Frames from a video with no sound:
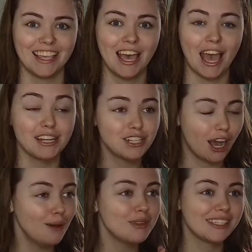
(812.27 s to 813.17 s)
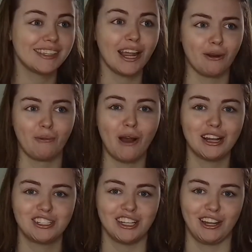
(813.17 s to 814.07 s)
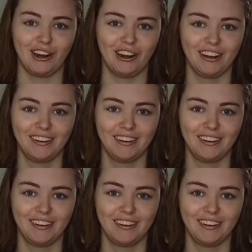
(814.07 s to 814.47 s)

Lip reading: And Tom is there watching her.